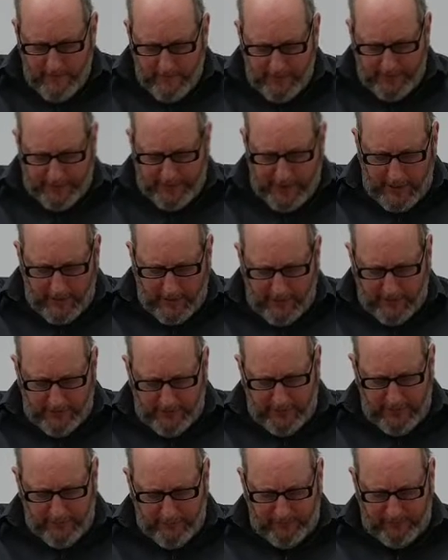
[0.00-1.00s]
But they
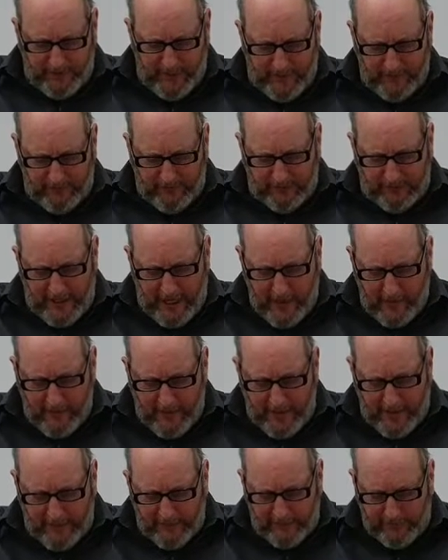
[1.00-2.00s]
urged him, saying, stay
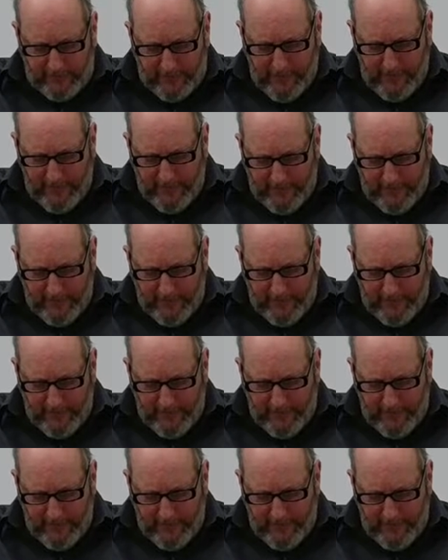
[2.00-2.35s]
with us,